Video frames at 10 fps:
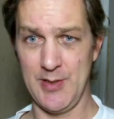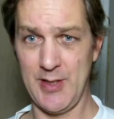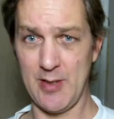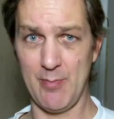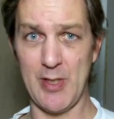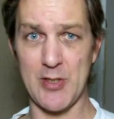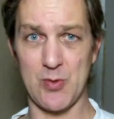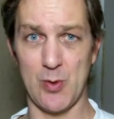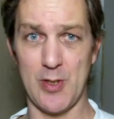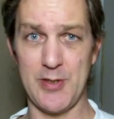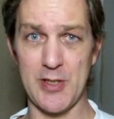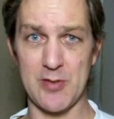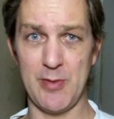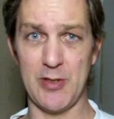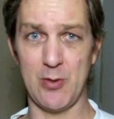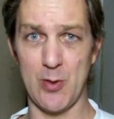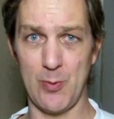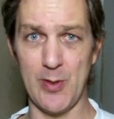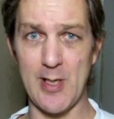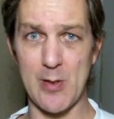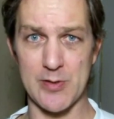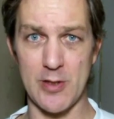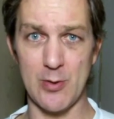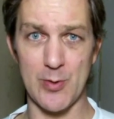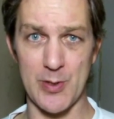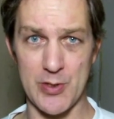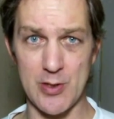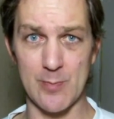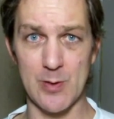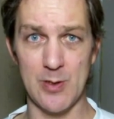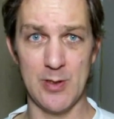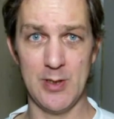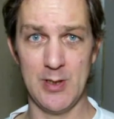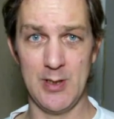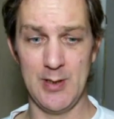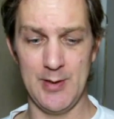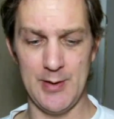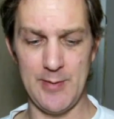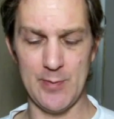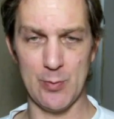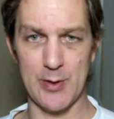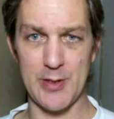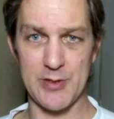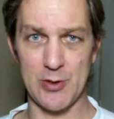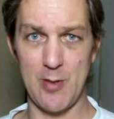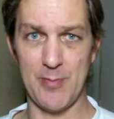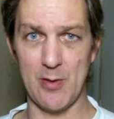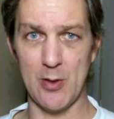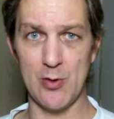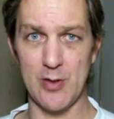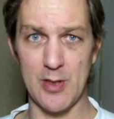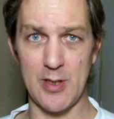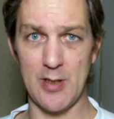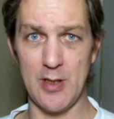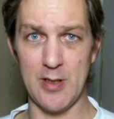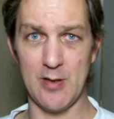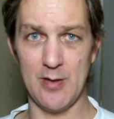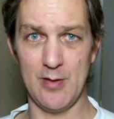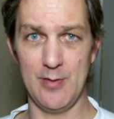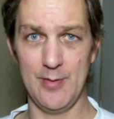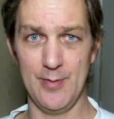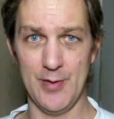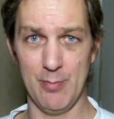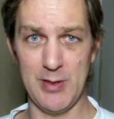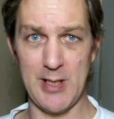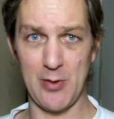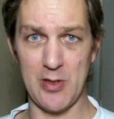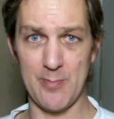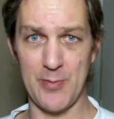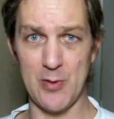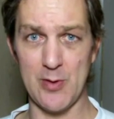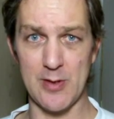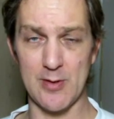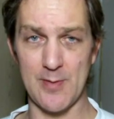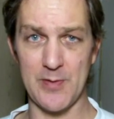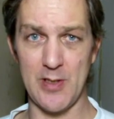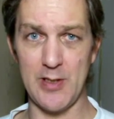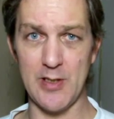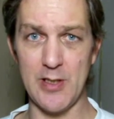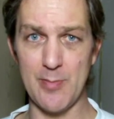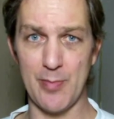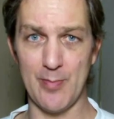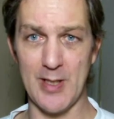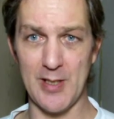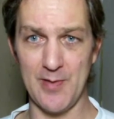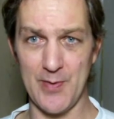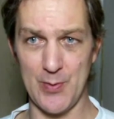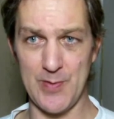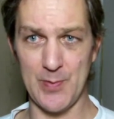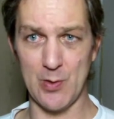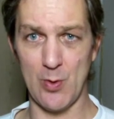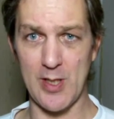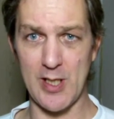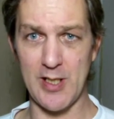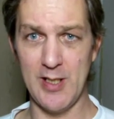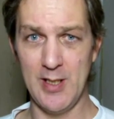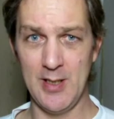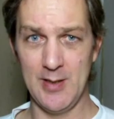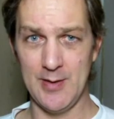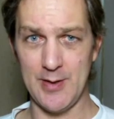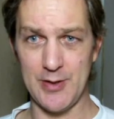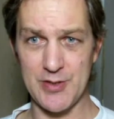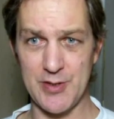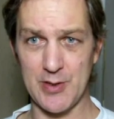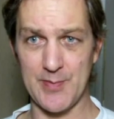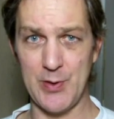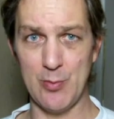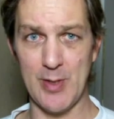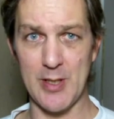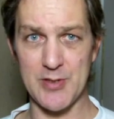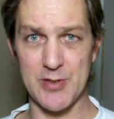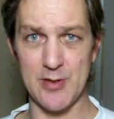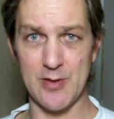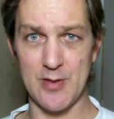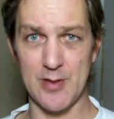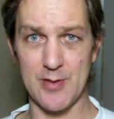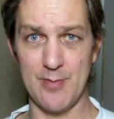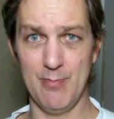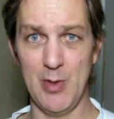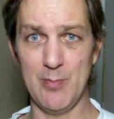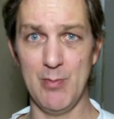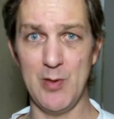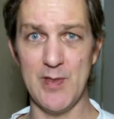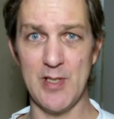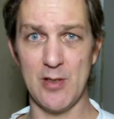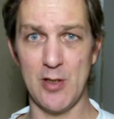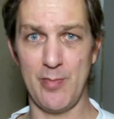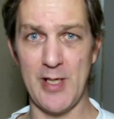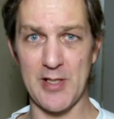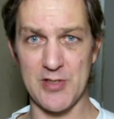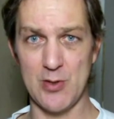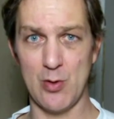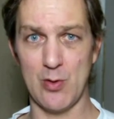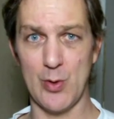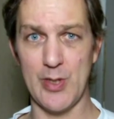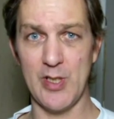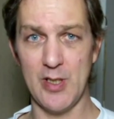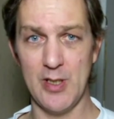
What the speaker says: 10 minutes what it takes me 2 or 3 hours to do with a shovel. Even when they scraped the road and the plow come through and left it knee deep, about 3 foot wide, it just took a few minutes to move that hard packed snow away.